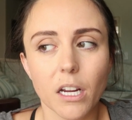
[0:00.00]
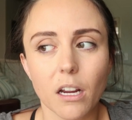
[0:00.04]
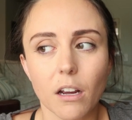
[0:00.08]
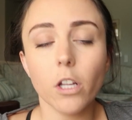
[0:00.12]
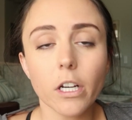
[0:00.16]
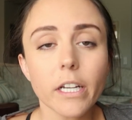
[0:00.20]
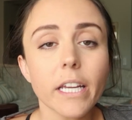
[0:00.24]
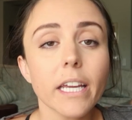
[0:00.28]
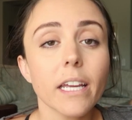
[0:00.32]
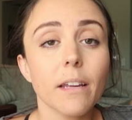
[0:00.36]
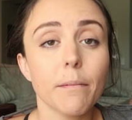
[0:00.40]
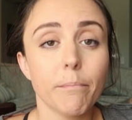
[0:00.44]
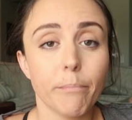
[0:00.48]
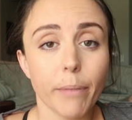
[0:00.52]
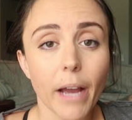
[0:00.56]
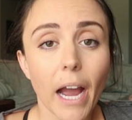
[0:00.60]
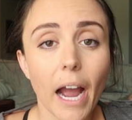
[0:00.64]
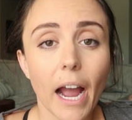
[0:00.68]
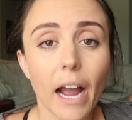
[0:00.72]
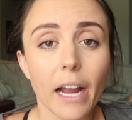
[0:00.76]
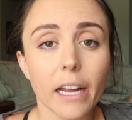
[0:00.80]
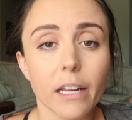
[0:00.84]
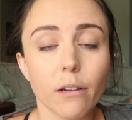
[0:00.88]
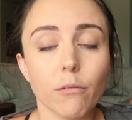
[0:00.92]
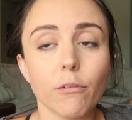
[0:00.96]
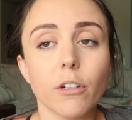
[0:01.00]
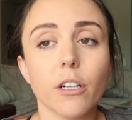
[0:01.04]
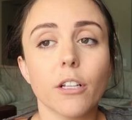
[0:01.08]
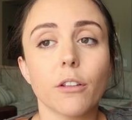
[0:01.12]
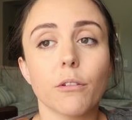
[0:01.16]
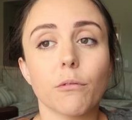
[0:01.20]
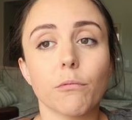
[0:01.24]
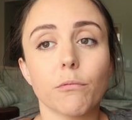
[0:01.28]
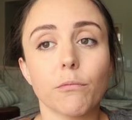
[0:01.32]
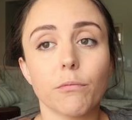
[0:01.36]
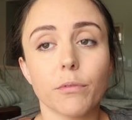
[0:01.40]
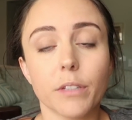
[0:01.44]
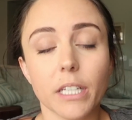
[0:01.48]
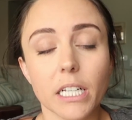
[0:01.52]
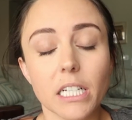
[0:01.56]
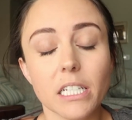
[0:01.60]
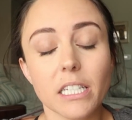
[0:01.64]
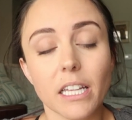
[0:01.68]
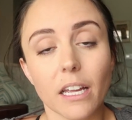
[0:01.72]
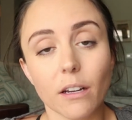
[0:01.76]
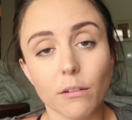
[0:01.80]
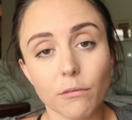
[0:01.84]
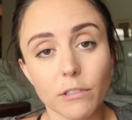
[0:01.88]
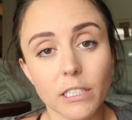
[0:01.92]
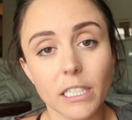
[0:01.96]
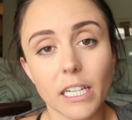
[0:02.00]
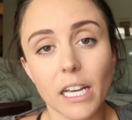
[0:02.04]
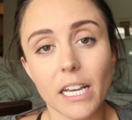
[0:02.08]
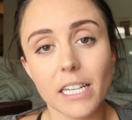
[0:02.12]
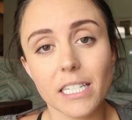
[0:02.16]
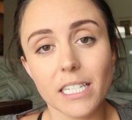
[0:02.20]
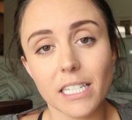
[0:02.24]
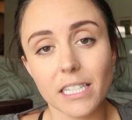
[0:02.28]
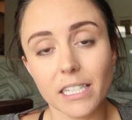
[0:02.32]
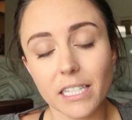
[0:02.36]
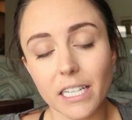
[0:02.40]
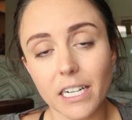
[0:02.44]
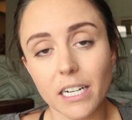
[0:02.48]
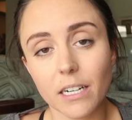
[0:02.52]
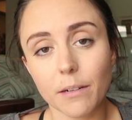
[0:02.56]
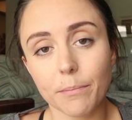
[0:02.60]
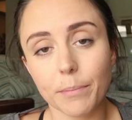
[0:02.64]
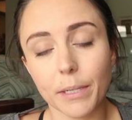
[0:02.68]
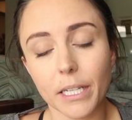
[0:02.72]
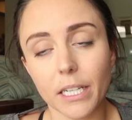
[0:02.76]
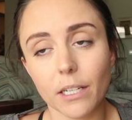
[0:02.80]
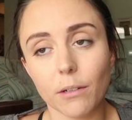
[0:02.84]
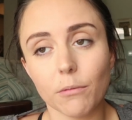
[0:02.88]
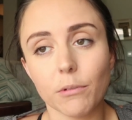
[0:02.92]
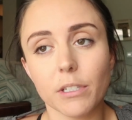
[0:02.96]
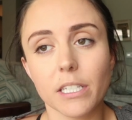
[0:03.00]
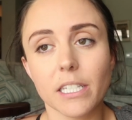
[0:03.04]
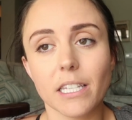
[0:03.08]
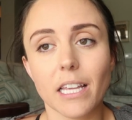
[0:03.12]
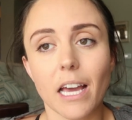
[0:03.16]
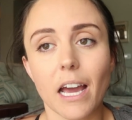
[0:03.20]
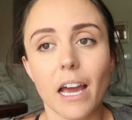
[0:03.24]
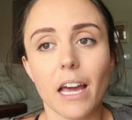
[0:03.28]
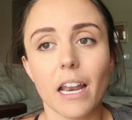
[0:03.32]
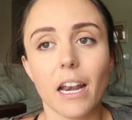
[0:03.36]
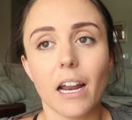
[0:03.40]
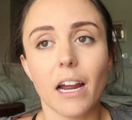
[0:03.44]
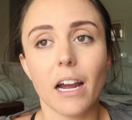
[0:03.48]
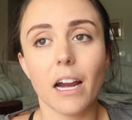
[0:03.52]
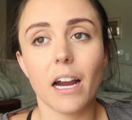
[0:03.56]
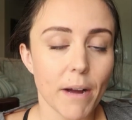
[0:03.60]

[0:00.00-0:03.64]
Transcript: Looking back, and one of the things that I realized in therapy was that